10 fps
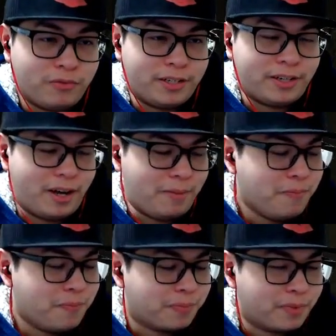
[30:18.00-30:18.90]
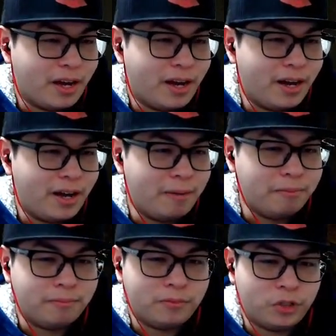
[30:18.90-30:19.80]

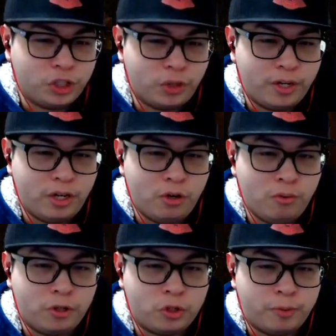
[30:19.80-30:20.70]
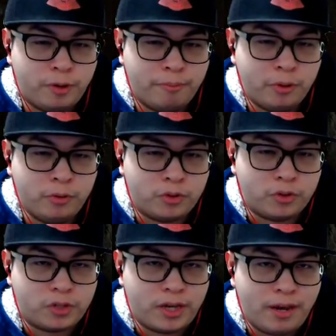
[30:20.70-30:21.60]
time. Just showing you the spirit boons are the
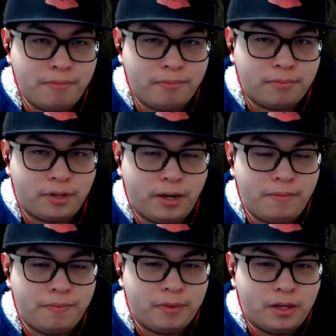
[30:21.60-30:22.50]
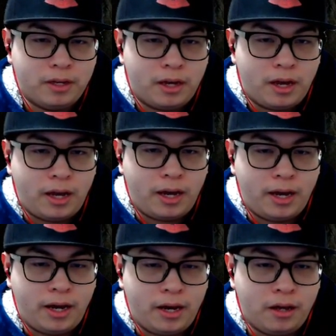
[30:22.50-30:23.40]
same, yeah?
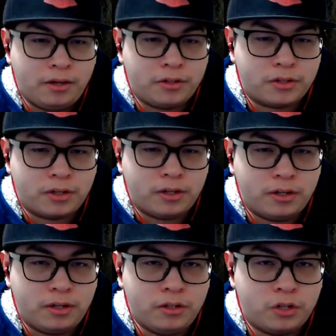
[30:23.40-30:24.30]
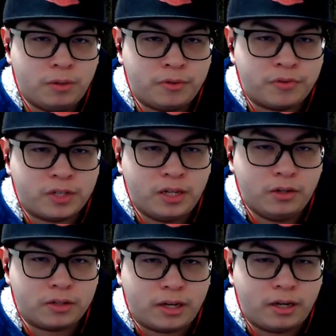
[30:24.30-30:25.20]
And in terms of skills,
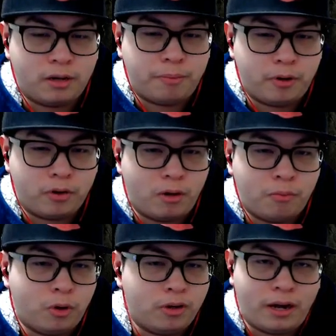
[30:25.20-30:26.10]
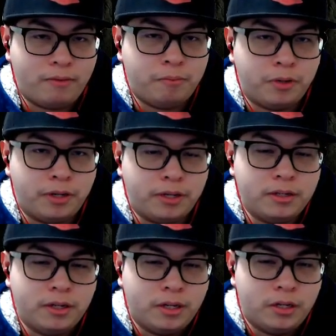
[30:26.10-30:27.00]
I got a paragon point. I haven't put it in
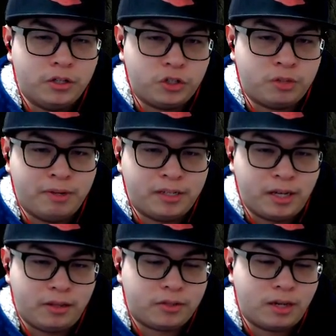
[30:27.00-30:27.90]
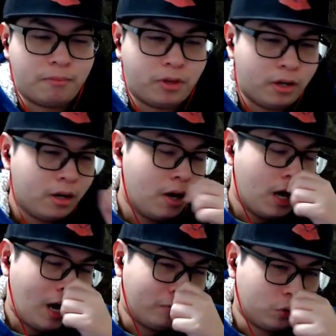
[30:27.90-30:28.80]
just to maintain the same thing.
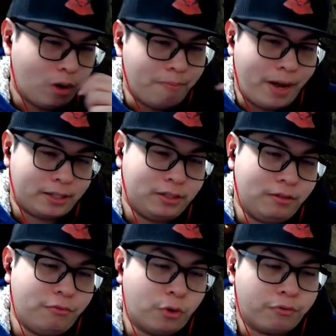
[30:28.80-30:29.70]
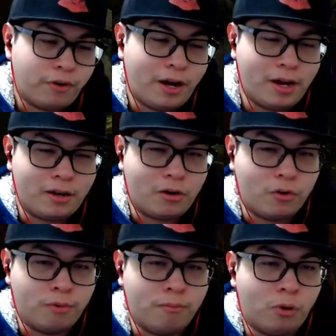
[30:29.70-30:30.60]
I've swapped back to the fortifying
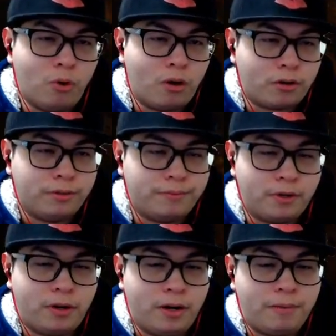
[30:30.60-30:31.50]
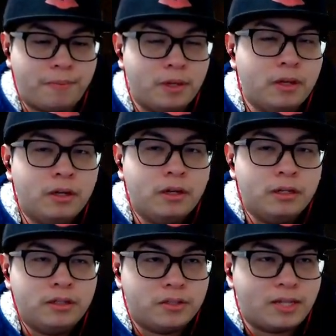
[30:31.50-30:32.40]
earthen bulwark, alright?
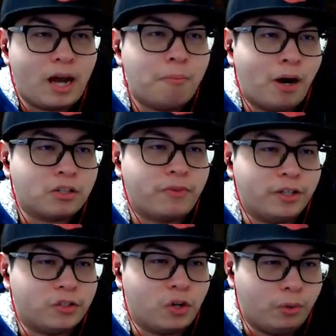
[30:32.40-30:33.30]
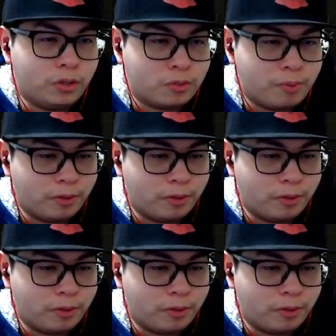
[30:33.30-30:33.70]
This is how boss fights go with this build.